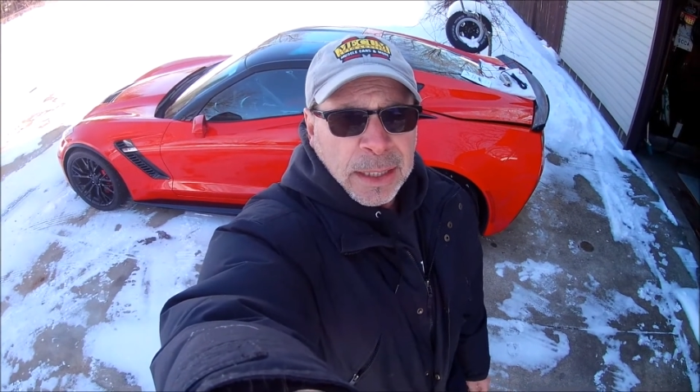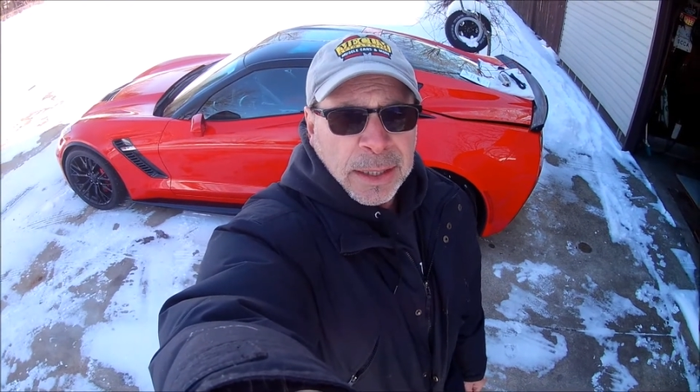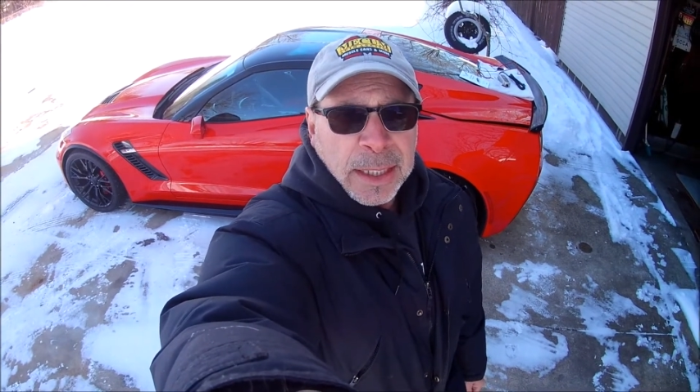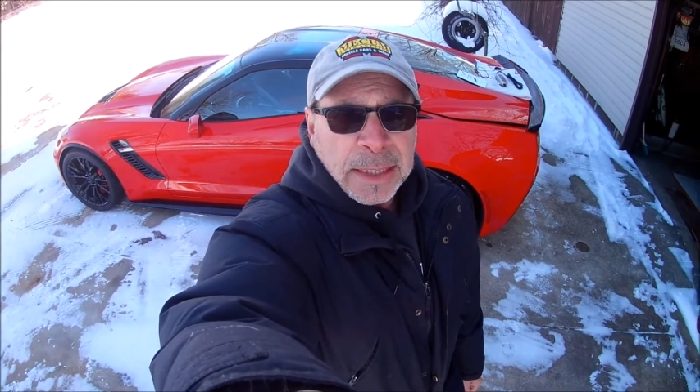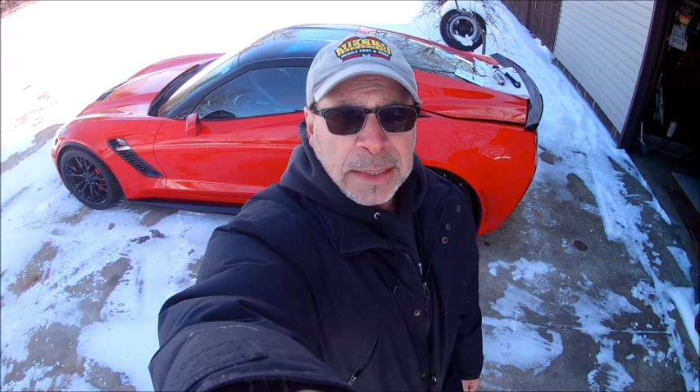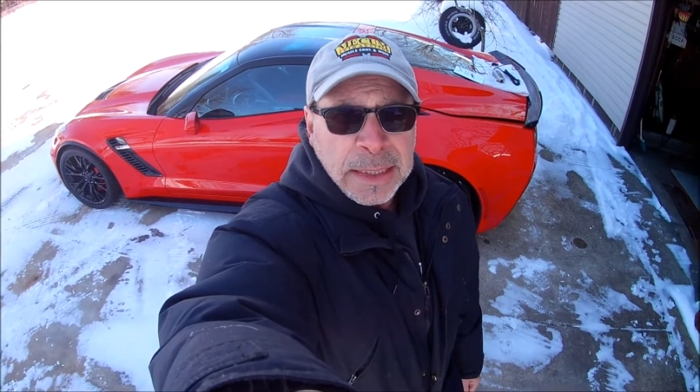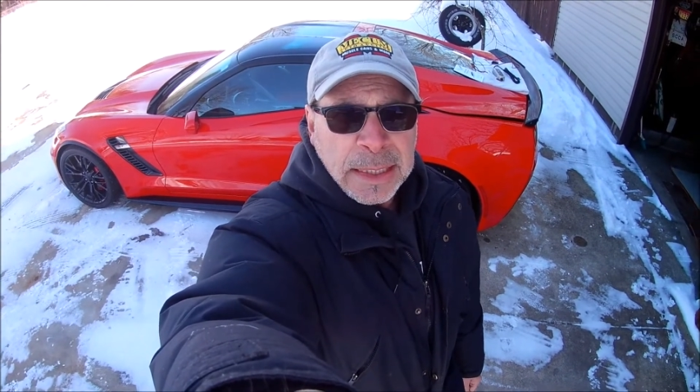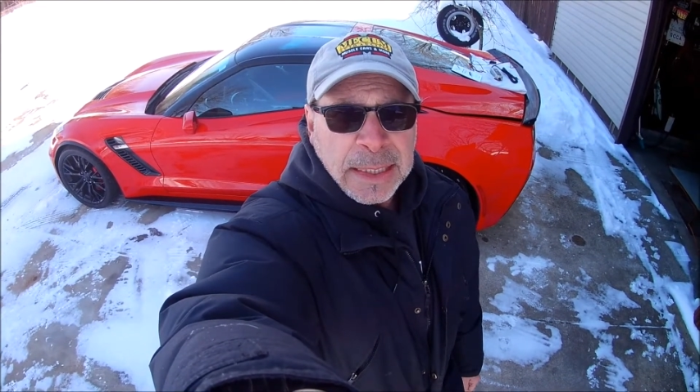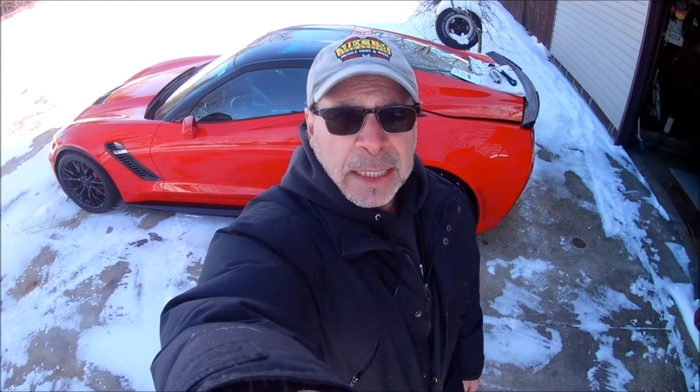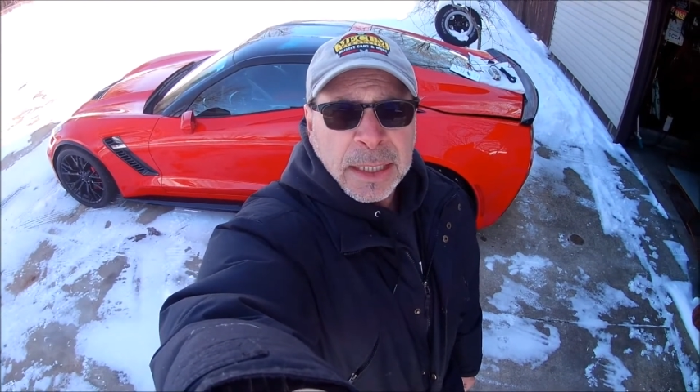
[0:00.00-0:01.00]
things
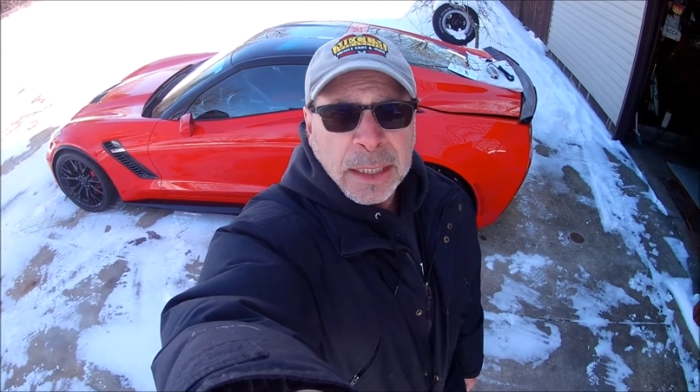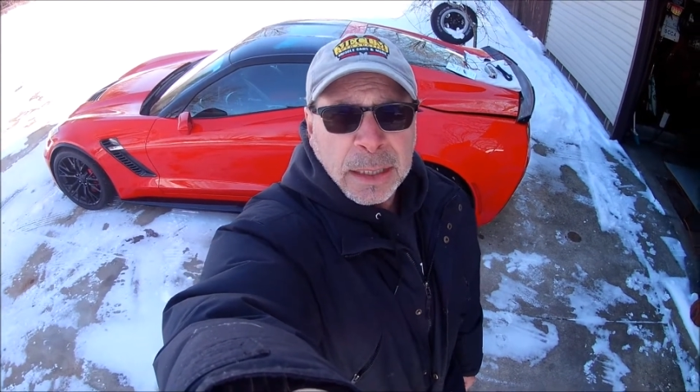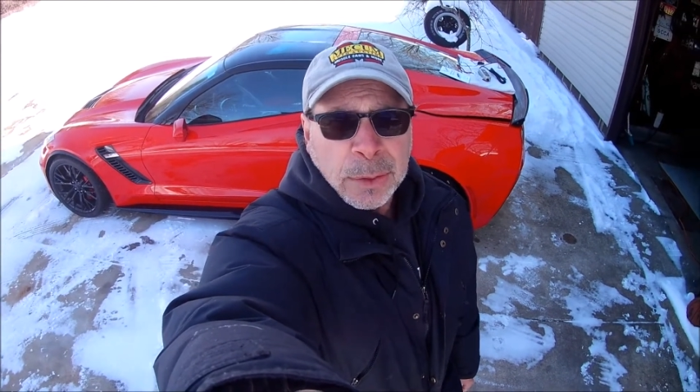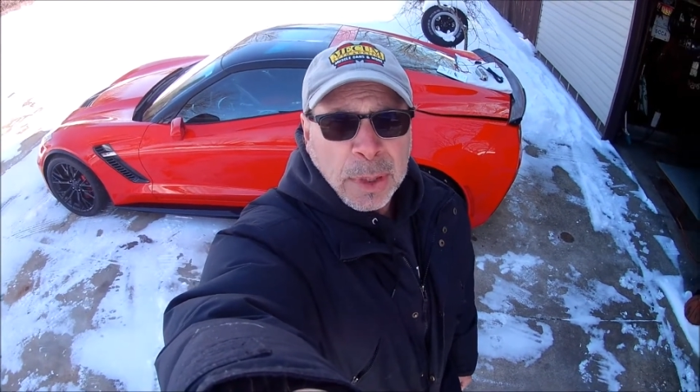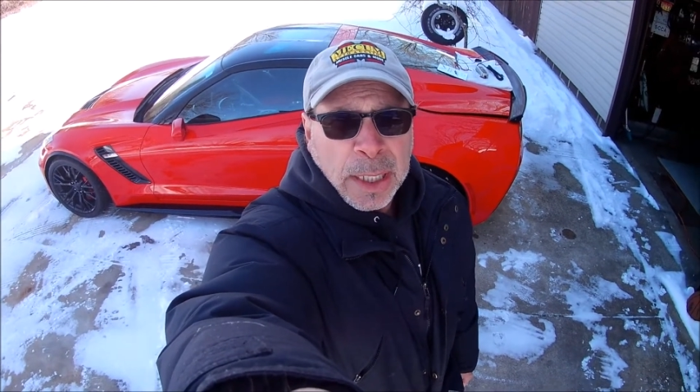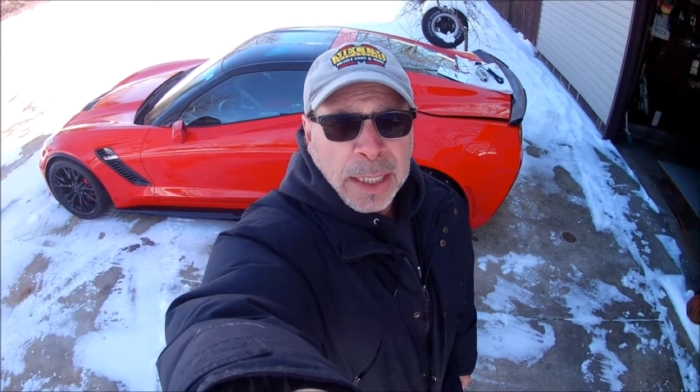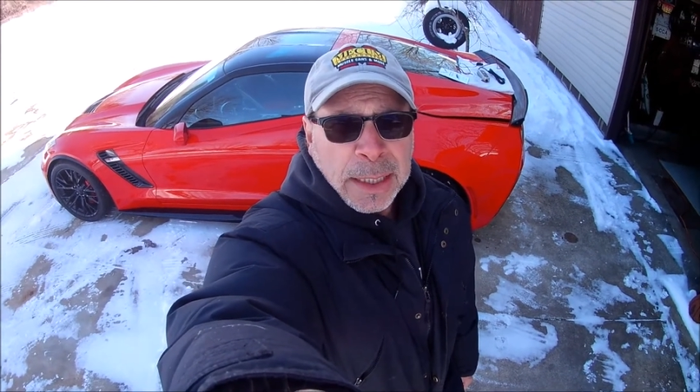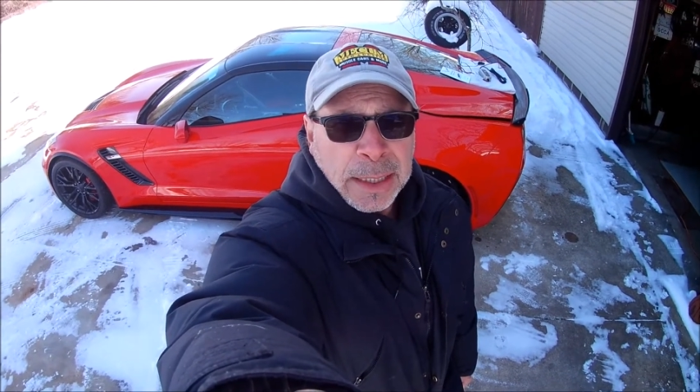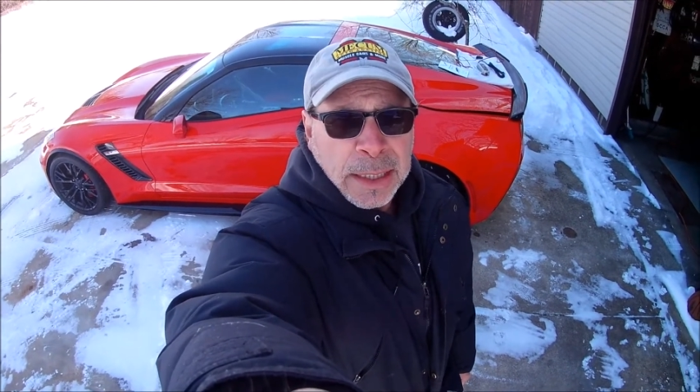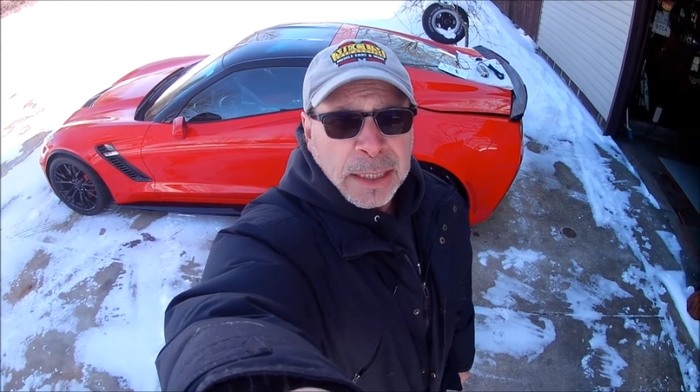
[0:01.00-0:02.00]
tended to
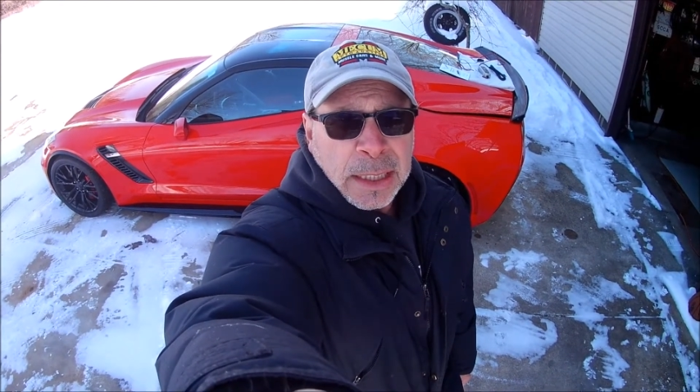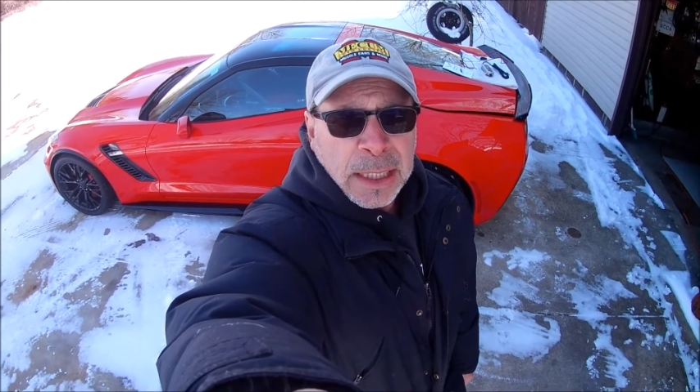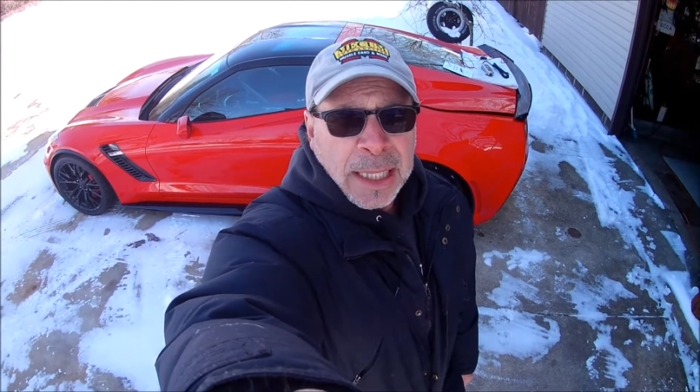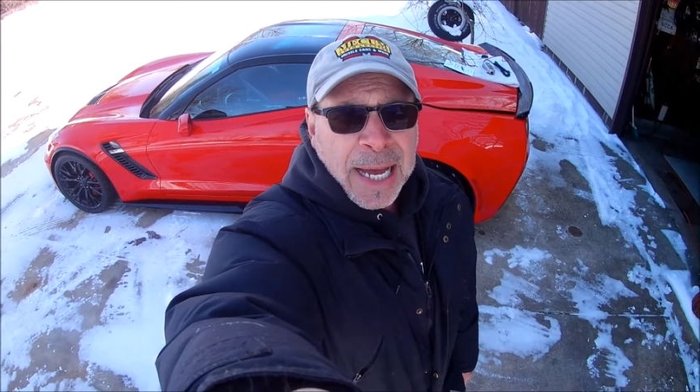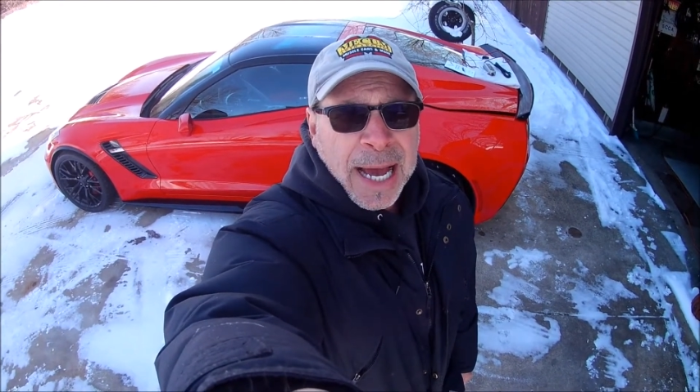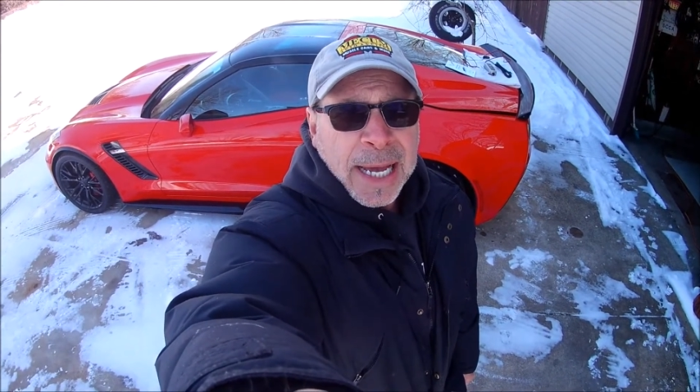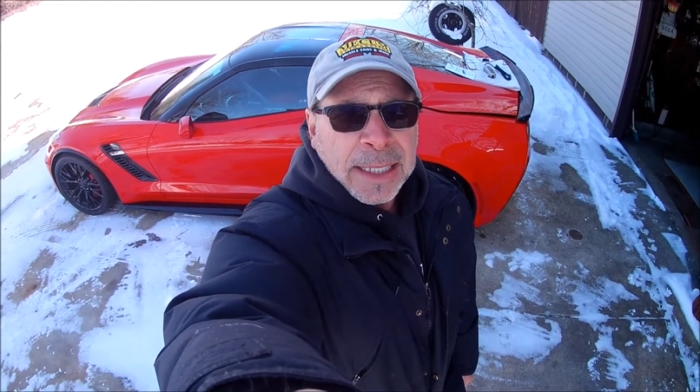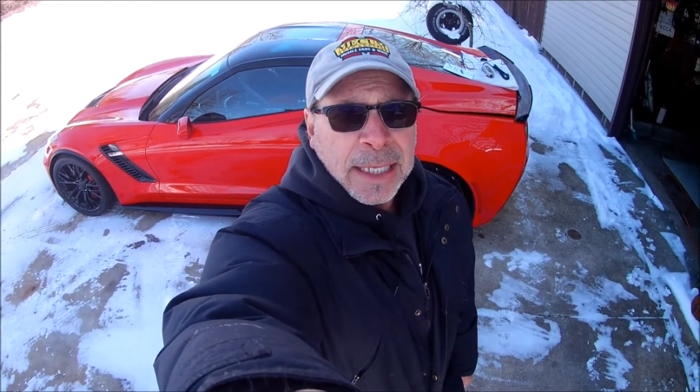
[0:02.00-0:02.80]
get a little hot,